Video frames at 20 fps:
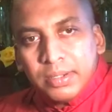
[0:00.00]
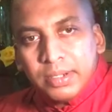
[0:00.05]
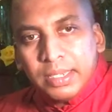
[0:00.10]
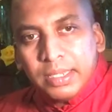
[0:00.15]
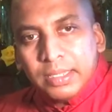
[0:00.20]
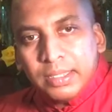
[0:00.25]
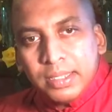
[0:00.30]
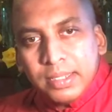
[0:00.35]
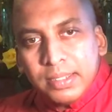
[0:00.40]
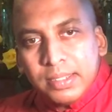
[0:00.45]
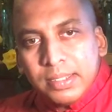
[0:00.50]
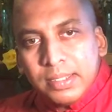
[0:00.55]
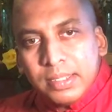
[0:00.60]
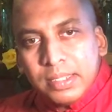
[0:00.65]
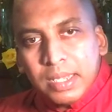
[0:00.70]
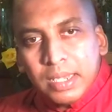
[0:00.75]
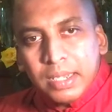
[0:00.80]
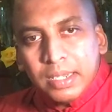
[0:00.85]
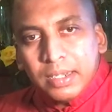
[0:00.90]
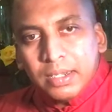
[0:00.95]
in
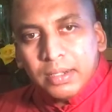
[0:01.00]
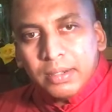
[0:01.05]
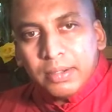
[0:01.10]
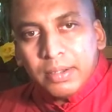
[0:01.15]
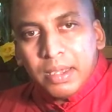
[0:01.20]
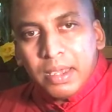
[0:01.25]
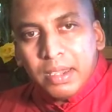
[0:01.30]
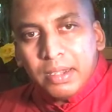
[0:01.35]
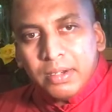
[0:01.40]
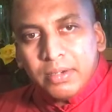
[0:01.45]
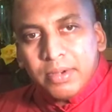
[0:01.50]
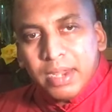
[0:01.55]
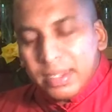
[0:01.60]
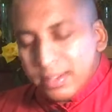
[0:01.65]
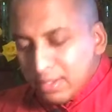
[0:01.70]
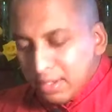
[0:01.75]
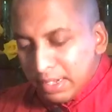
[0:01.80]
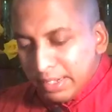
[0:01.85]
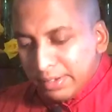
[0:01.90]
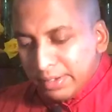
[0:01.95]
this
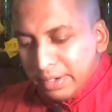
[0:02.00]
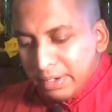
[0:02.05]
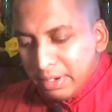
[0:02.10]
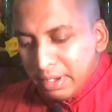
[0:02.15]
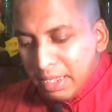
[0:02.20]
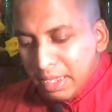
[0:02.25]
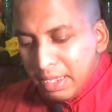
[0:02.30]
translation,